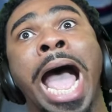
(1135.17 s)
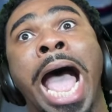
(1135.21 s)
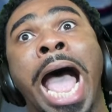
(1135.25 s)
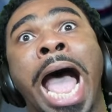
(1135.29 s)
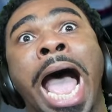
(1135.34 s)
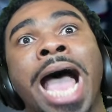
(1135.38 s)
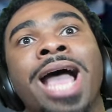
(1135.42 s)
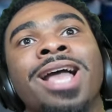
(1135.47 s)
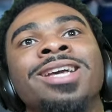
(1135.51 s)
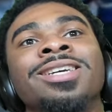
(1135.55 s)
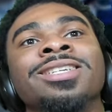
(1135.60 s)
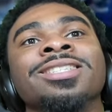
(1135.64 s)

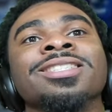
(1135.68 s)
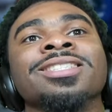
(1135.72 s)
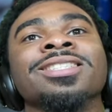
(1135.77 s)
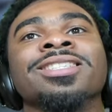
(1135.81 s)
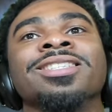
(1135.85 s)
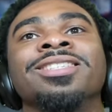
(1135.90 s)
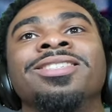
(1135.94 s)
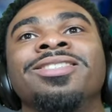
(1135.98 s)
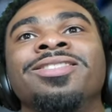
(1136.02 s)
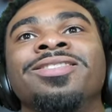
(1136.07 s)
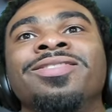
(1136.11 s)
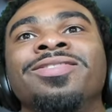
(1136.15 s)
while
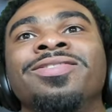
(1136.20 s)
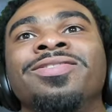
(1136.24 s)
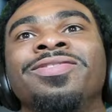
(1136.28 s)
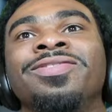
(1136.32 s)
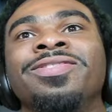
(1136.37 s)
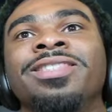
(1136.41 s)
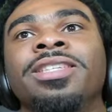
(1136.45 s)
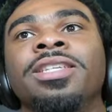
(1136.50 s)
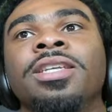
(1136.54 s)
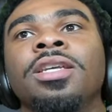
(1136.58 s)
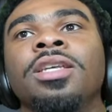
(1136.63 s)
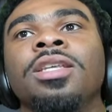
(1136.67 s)
police
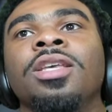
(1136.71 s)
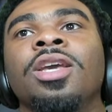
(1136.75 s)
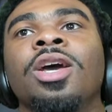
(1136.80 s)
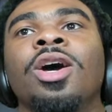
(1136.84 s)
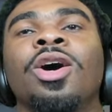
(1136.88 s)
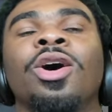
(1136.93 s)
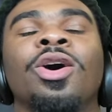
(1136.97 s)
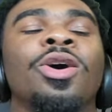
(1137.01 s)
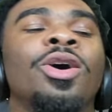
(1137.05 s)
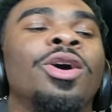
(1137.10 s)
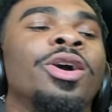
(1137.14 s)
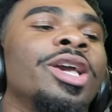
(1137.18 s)
were once
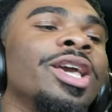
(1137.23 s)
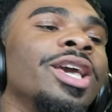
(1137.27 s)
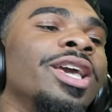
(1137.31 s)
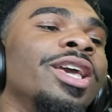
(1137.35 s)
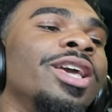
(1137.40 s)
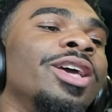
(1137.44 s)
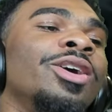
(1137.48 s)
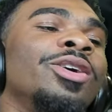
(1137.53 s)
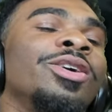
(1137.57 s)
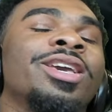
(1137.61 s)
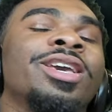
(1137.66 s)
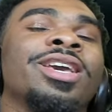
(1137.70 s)
Yo, okay,
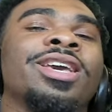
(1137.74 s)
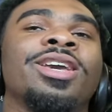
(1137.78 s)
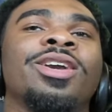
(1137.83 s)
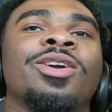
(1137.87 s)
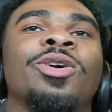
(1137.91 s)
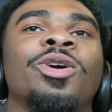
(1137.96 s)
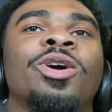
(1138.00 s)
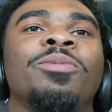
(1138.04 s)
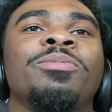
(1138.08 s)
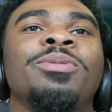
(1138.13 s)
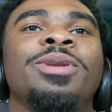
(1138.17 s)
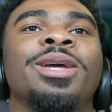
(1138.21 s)
okay. again okay,